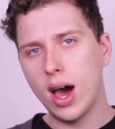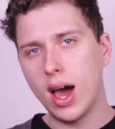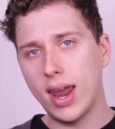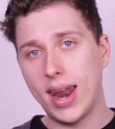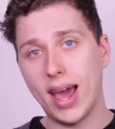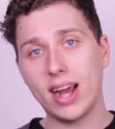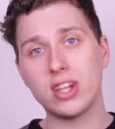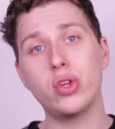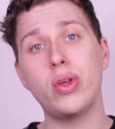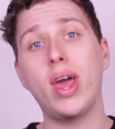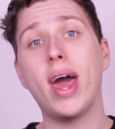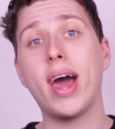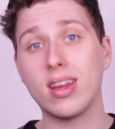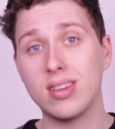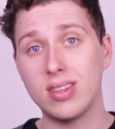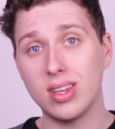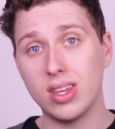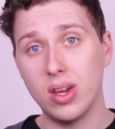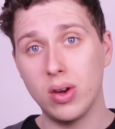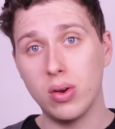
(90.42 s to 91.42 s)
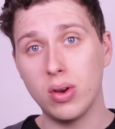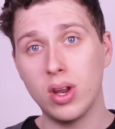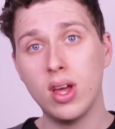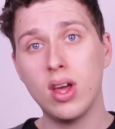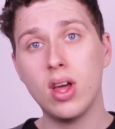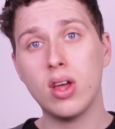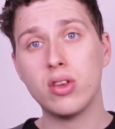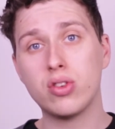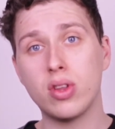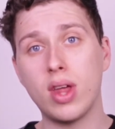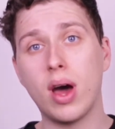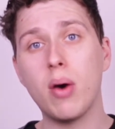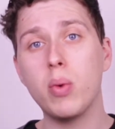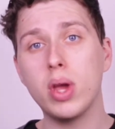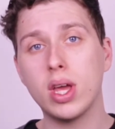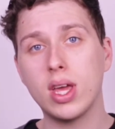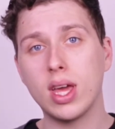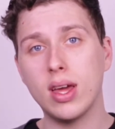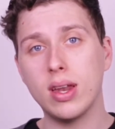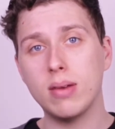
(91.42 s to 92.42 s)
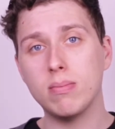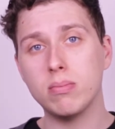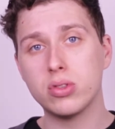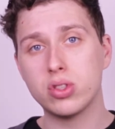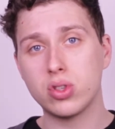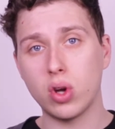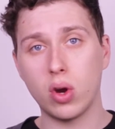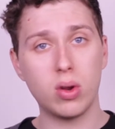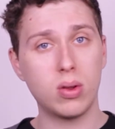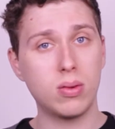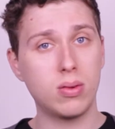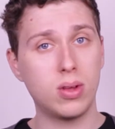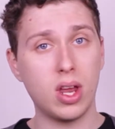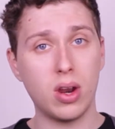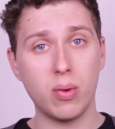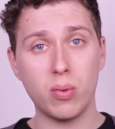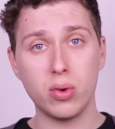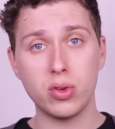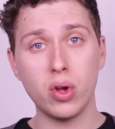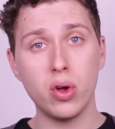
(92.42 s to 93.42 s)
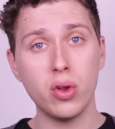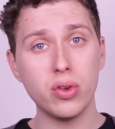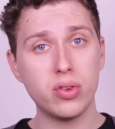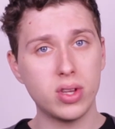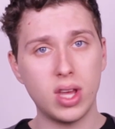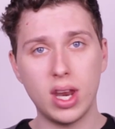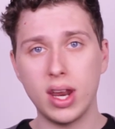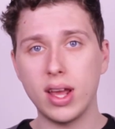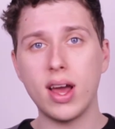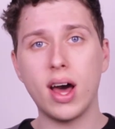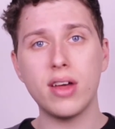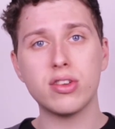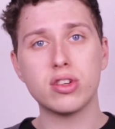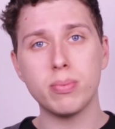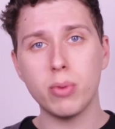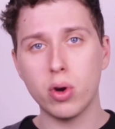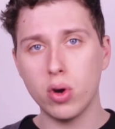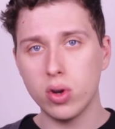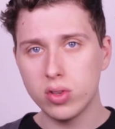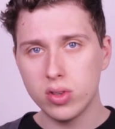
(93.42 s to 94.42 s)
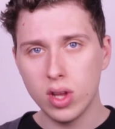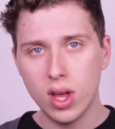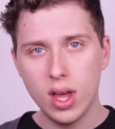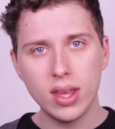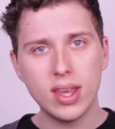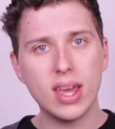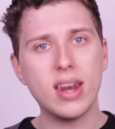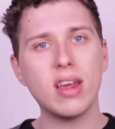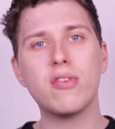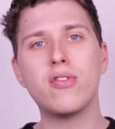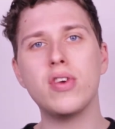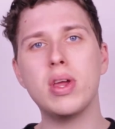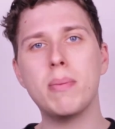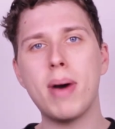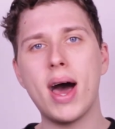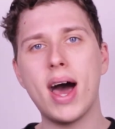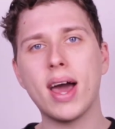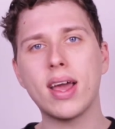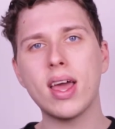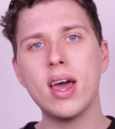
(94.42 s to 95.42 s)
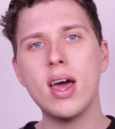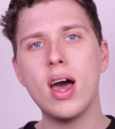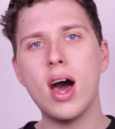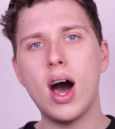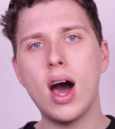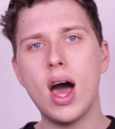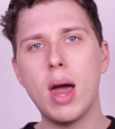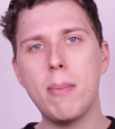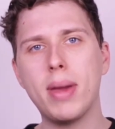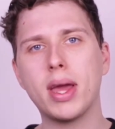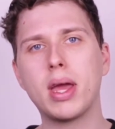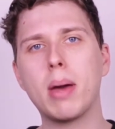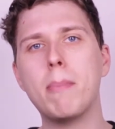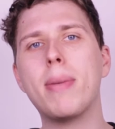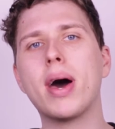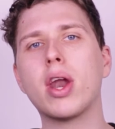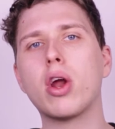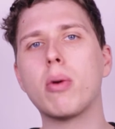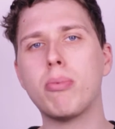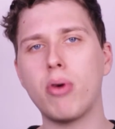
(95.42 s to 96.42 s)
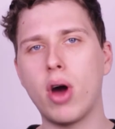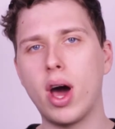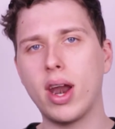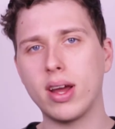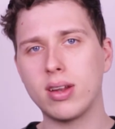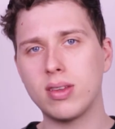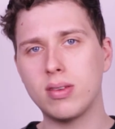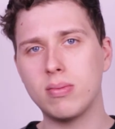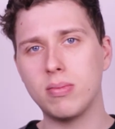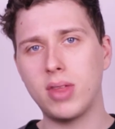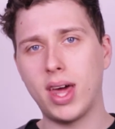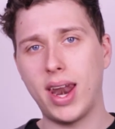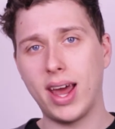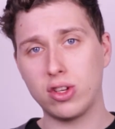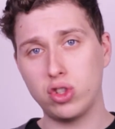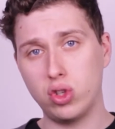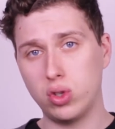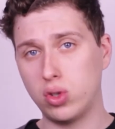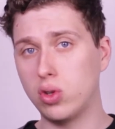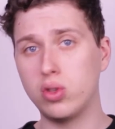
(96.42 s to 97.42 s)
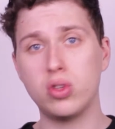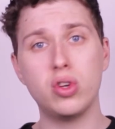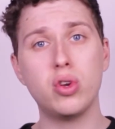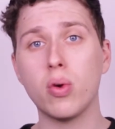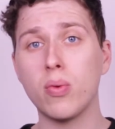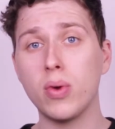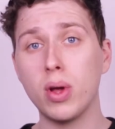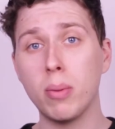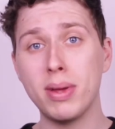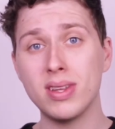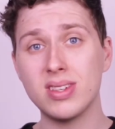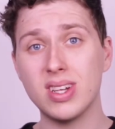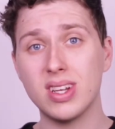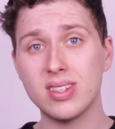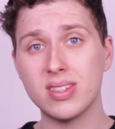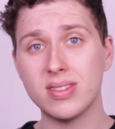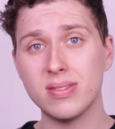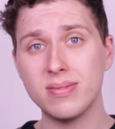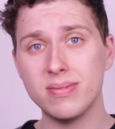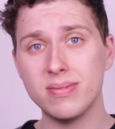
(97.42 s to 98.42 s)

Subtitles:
and actually execute so that we can start getting results, getting customers, getting feedback, and make a better product that actually turns into a real business.